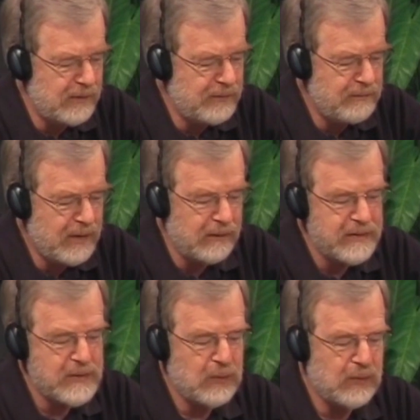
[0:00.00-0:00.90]
of Mental
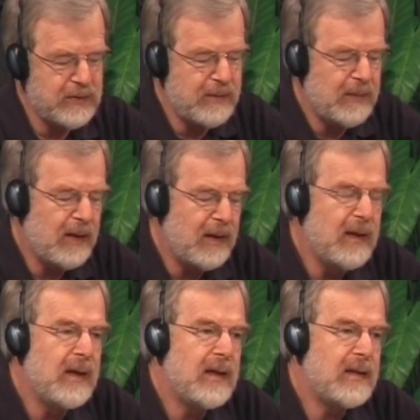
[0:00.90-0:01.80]
Disorders,
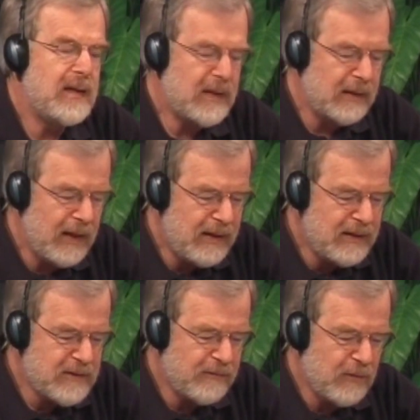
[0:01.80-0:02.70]
the
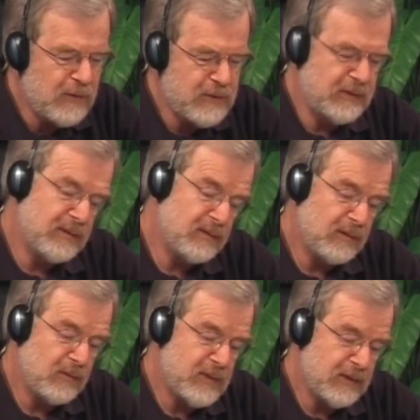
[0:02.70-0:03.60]
latest version,
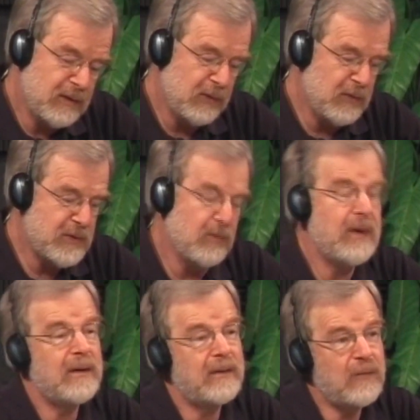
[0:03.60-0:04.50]
which includes around